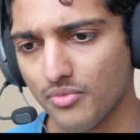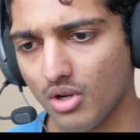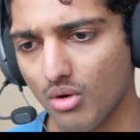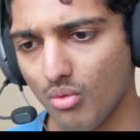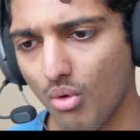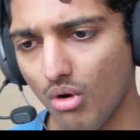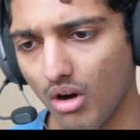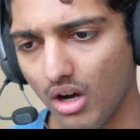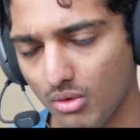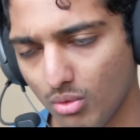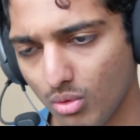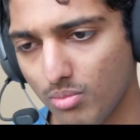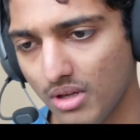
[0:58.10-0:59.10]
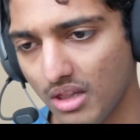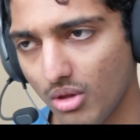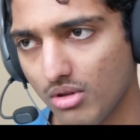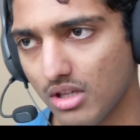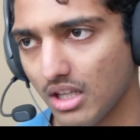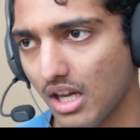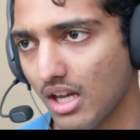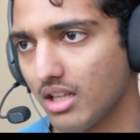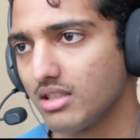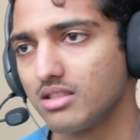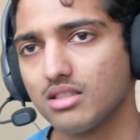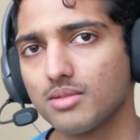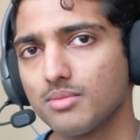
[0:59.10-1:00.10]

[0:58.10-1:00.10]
What I will be looking at is just